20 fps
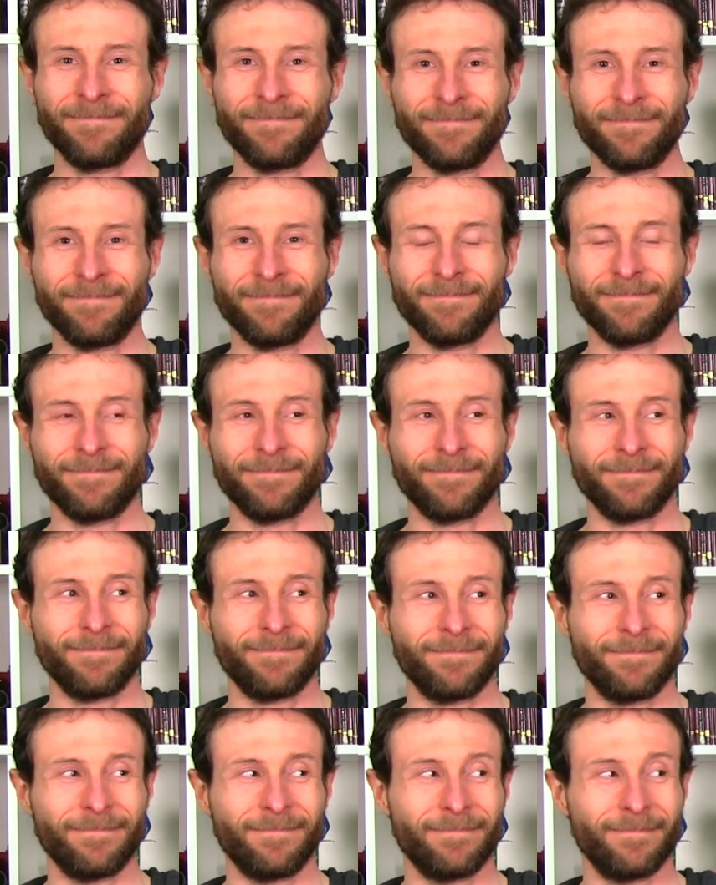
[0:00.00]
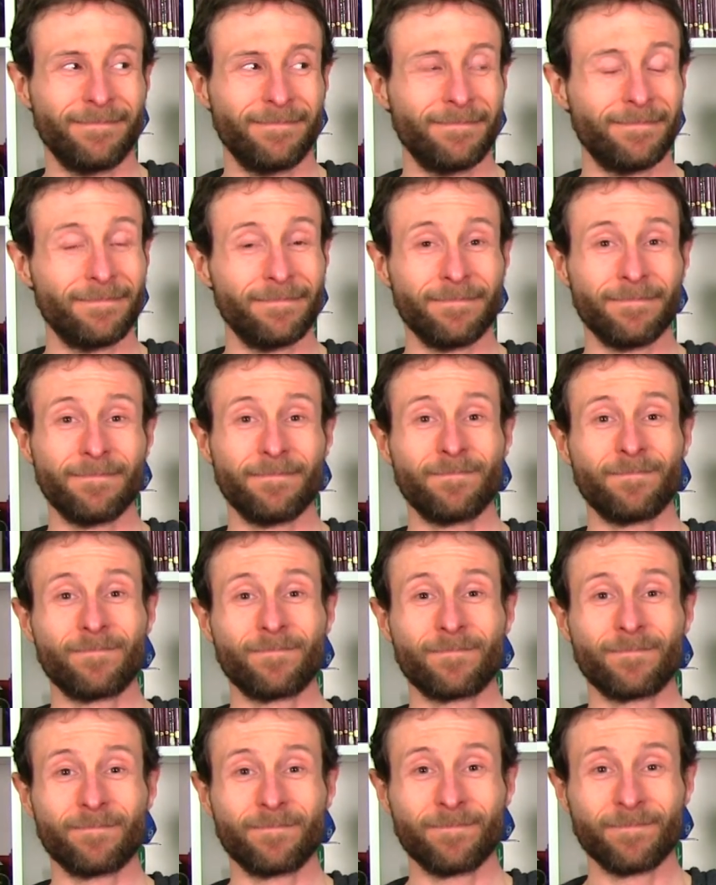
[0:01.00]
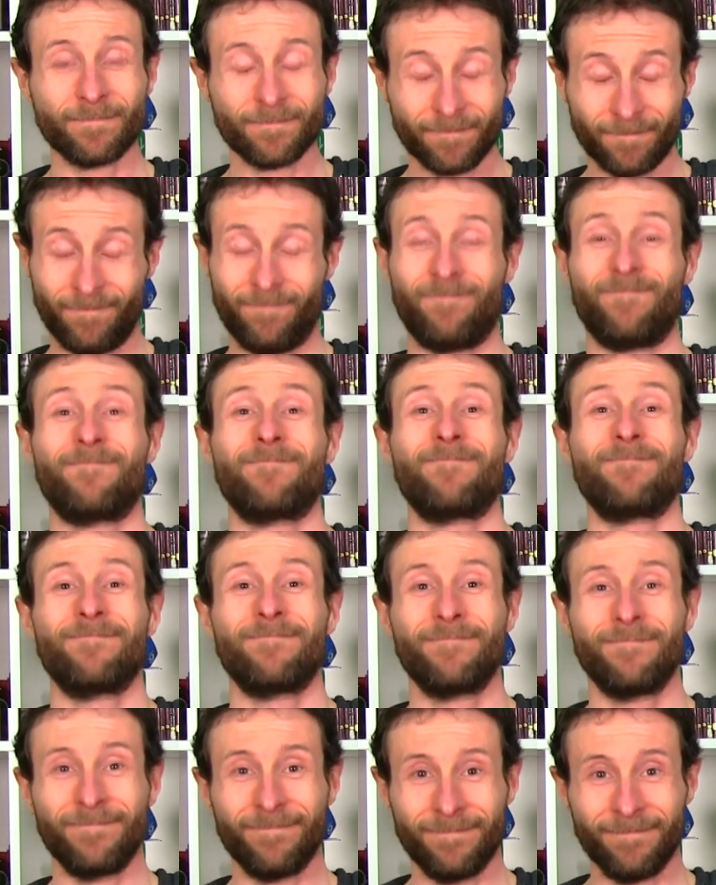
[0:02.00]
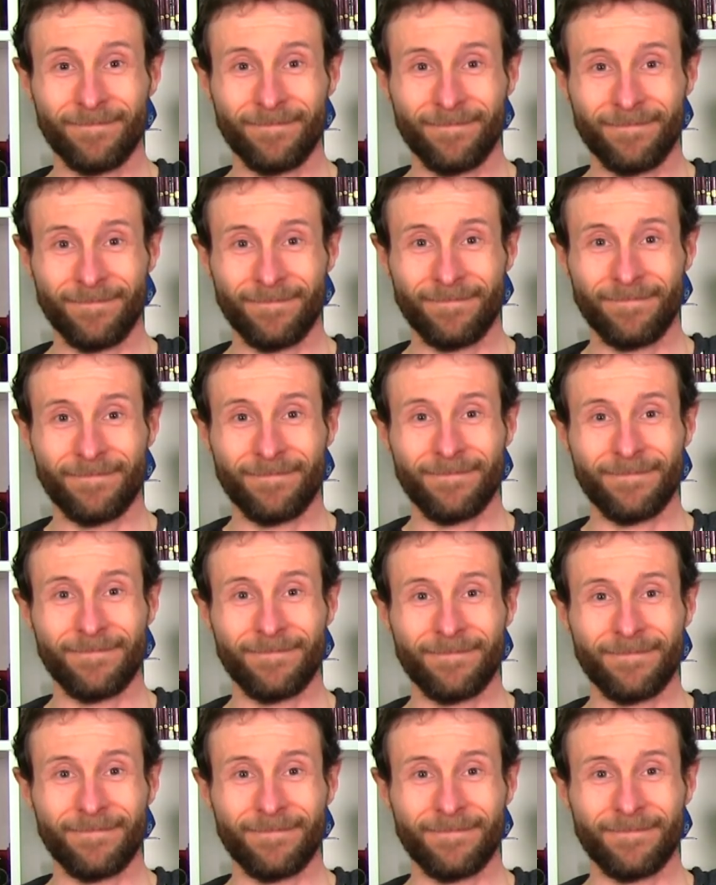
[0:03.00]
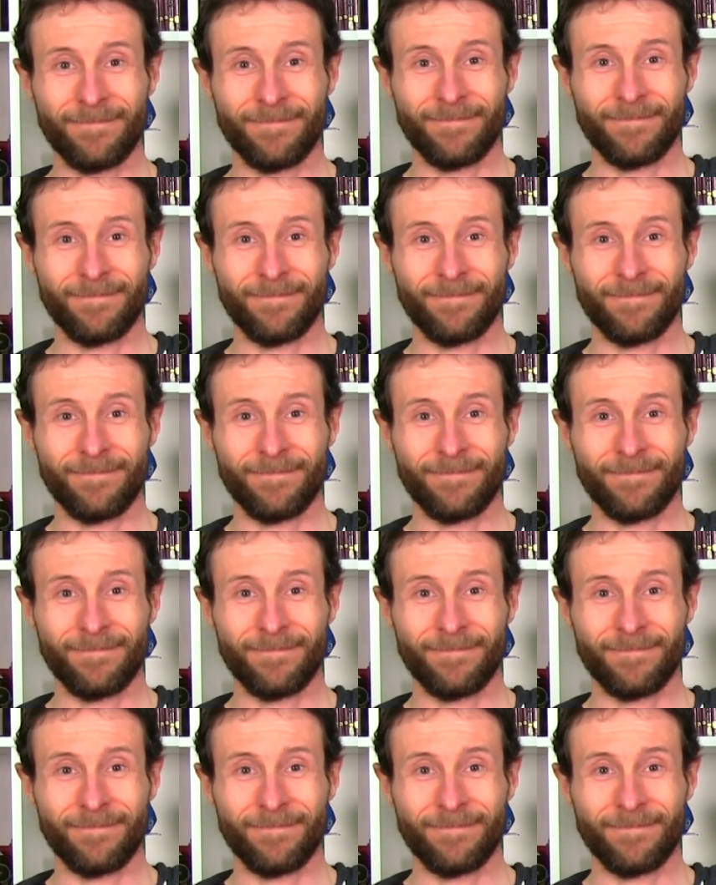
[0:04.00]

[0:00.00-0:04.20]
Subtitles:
This person isn't speaking.